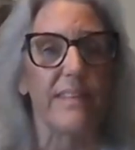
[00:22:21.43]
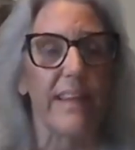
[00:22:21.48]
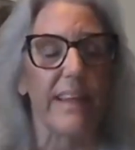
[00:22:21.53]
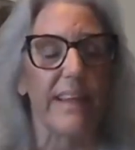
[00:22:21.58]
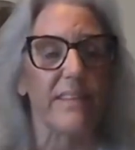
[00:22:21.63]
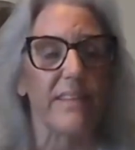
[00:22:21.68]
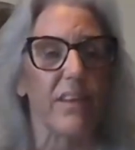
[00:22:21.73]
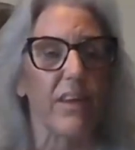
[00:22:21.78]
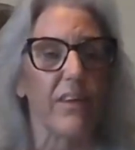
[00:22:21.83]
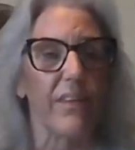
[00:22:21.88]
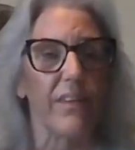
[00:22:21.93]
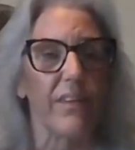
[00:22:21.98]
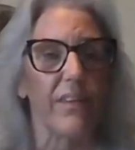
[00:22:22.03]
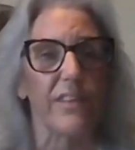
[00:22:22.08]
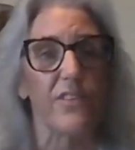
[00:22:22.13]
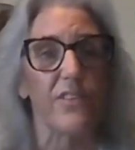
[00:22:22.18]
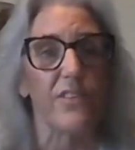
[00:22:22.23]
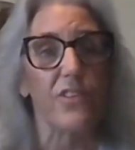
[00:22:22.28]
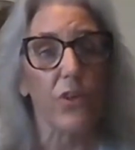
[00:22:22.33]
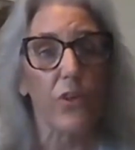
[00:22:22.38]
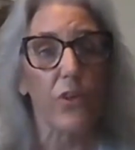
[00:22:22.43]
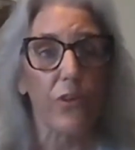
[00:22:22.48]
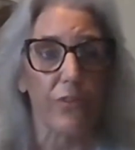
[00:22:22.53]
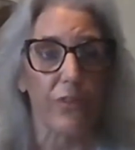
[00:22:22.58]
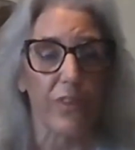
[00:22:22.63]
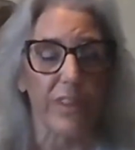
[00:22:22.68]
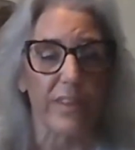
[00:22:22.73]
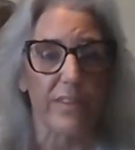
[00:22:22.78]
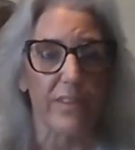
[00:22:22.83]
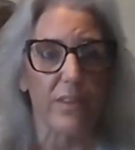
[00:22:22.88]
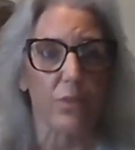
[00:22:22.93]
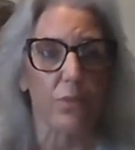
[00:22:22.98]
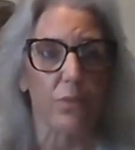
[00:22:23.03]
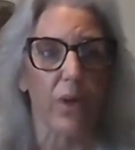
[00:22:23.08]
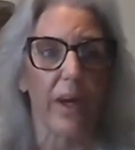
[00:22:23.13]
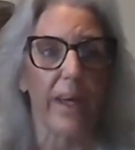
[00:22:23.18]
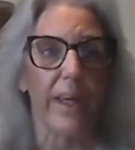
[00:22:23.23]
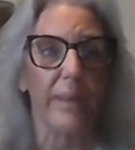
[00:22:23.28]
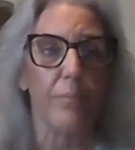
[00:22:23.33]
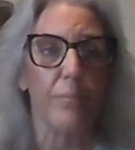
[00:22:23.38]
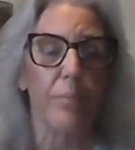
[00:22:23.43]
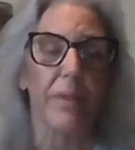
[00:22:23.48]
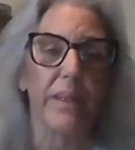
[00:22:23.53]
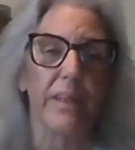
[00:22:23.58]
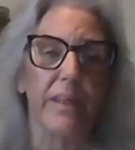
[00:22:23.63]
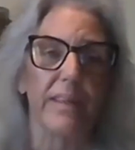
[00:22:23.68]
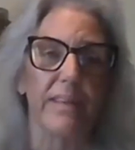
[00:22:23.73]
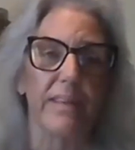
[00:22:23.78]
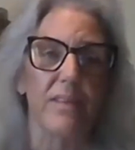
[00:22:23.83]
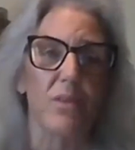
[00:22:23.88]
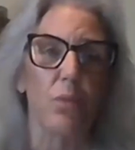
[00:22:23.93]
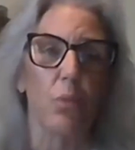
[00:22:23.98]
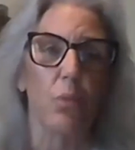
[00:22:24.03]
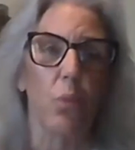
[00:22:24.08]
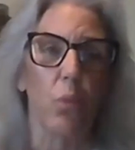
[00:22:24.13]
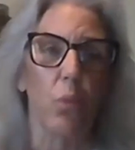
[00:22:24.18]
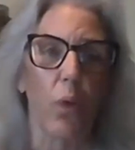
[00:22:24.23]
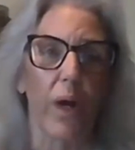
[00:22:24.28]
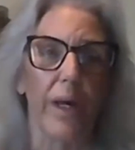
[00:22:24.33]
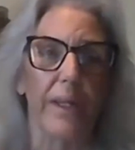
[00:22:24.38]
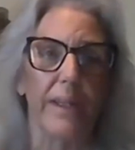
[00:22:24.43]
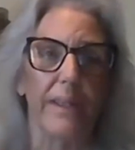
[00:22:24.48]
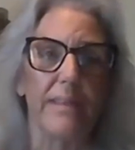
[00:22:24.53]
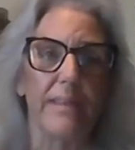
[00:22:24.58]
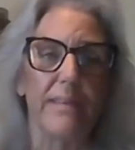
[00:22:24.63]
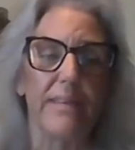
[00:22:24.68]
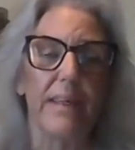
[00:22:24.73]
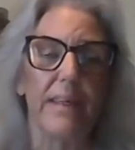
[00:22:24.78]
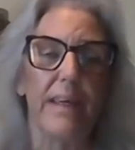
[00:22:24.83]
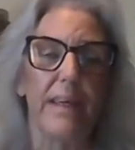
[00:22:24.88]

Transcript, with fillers: stays on the surface right because what